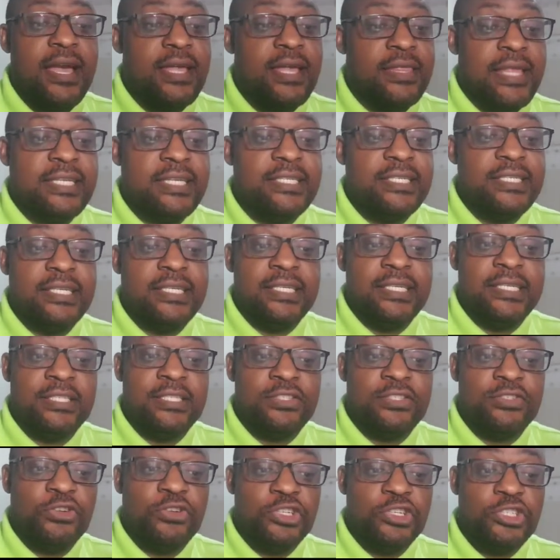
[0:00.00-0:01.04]
that
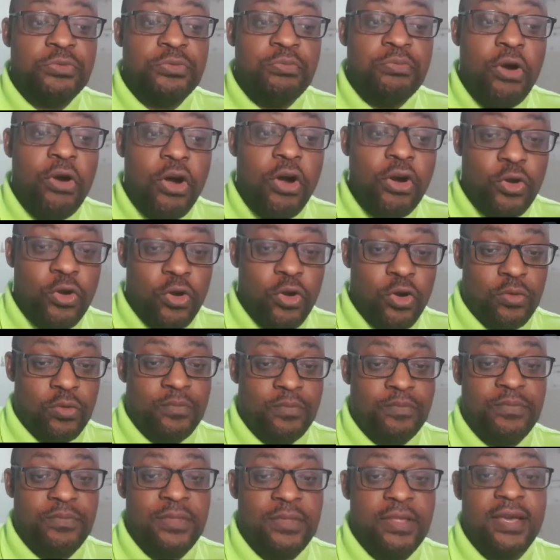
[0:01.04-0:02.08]
is not moral.
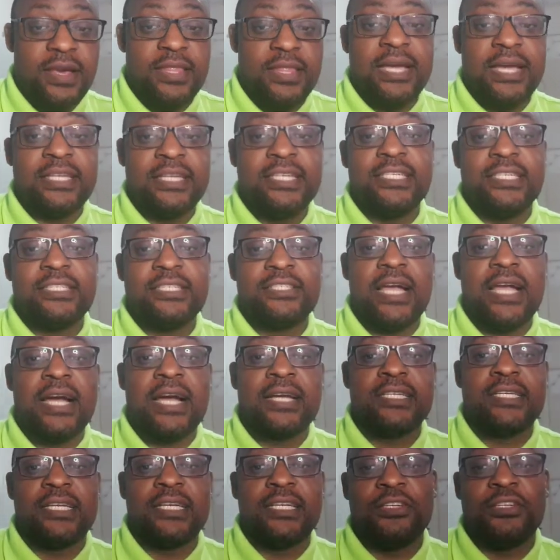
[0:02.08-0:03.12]
That is
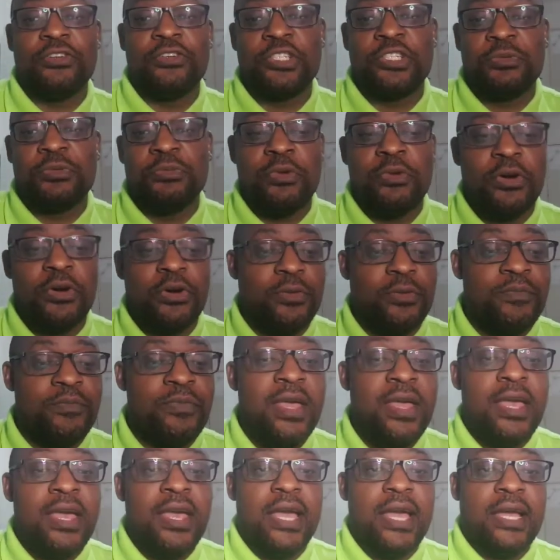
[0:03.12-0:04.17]
actually not moral.
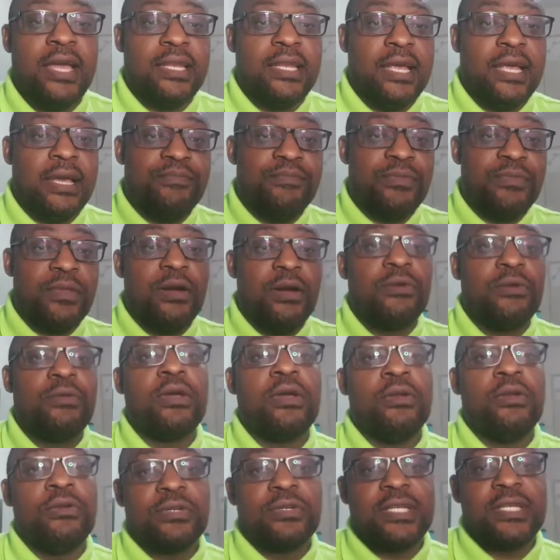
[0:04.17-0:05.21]
And then
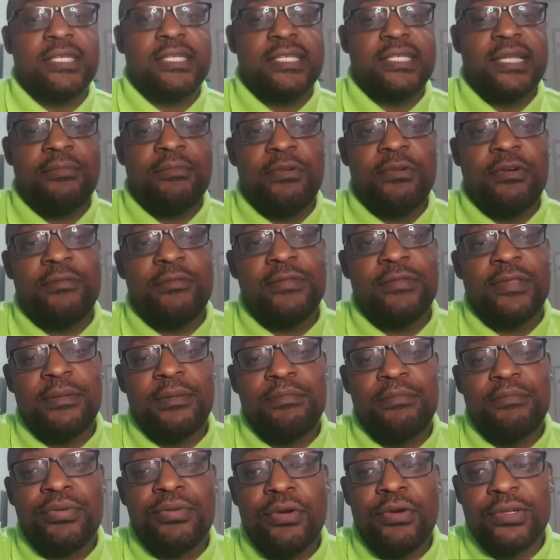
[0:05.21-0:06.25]
we looked at some of the
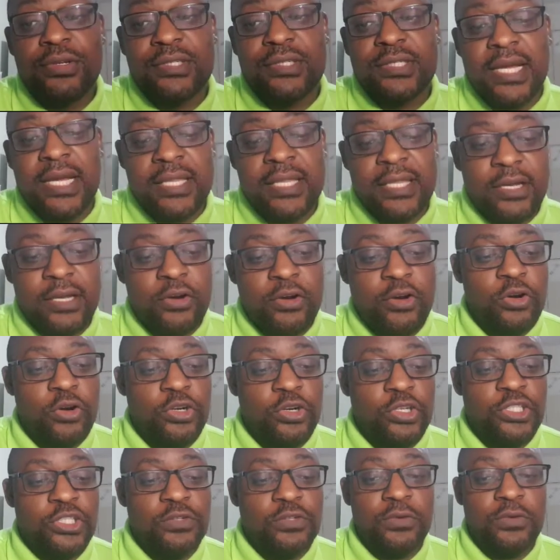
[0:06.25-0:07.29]
pros and the
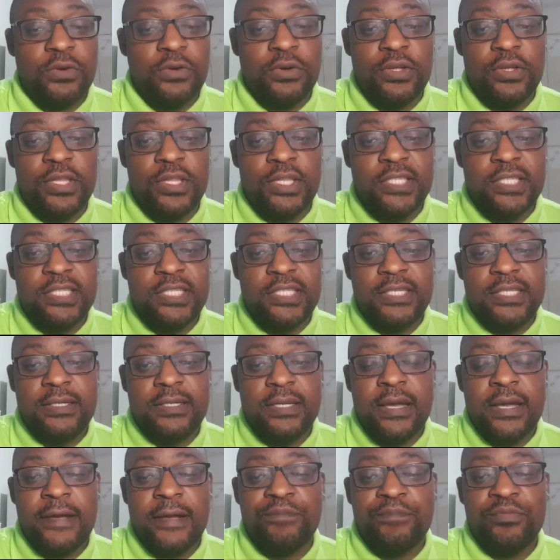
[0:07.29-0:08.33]
cons for this,
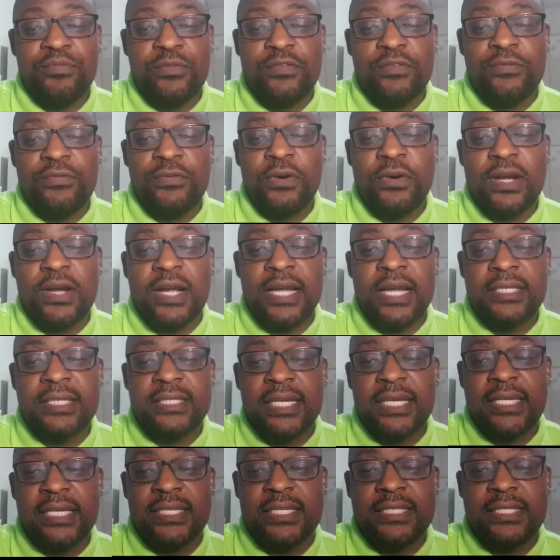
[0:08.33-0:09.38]
for
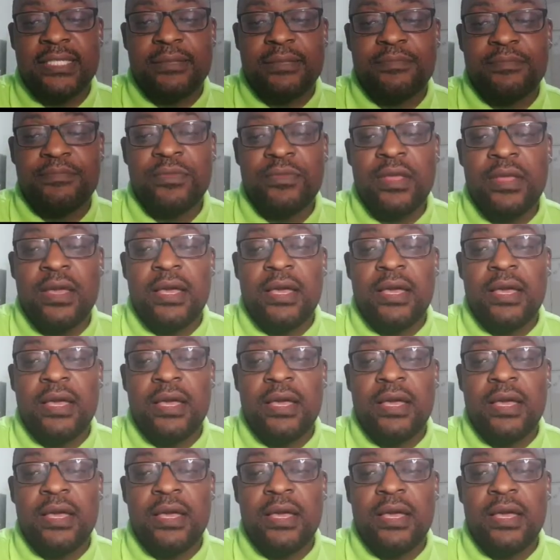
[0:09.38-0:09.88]
Kantianism,